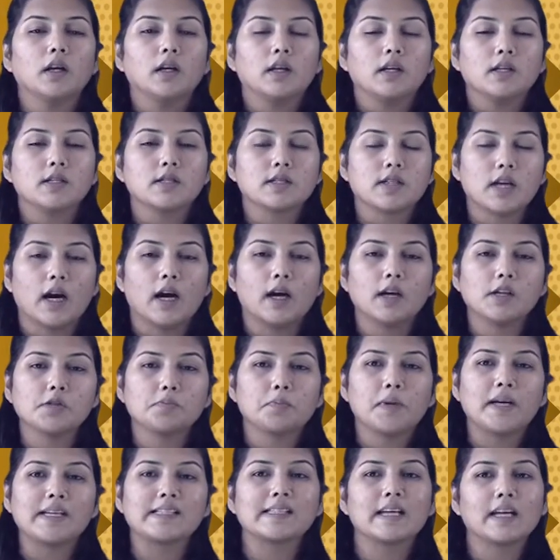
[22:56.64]
Stars
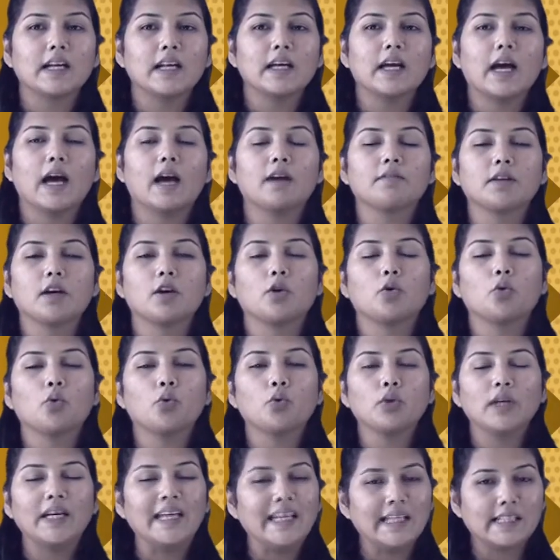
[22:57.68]
basically have their
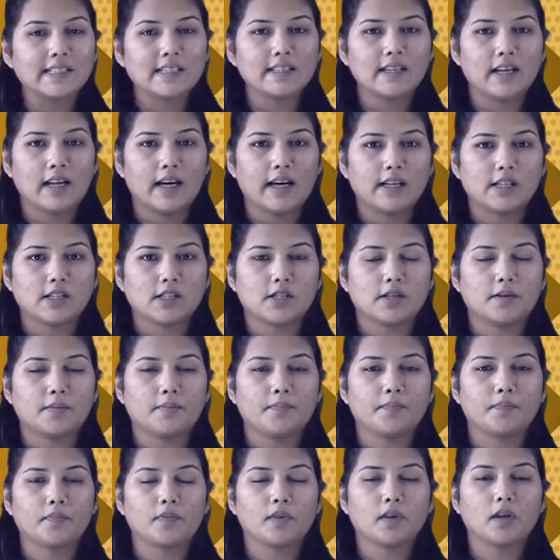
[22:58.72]
own heat and light.
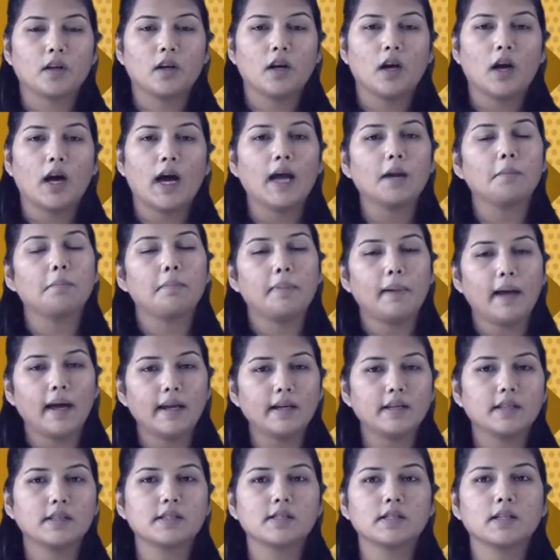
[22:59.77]
And
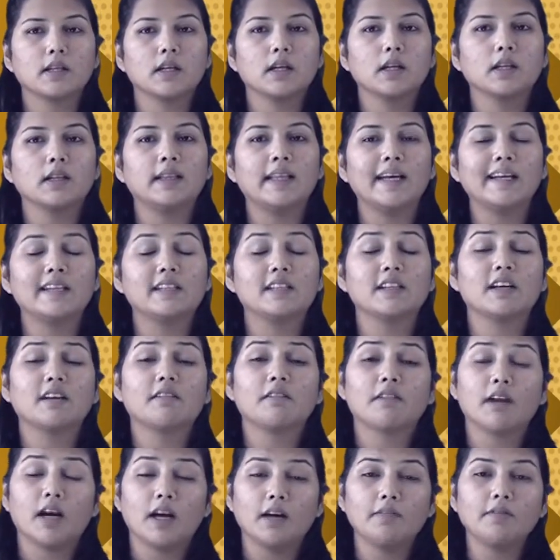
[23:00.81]
planets, they
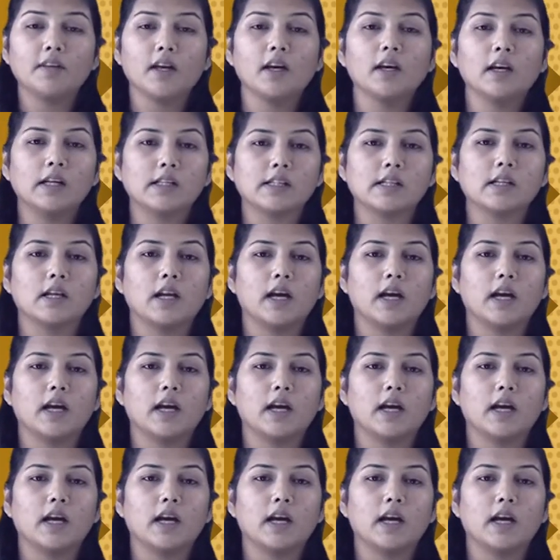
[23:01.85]
derive their heat and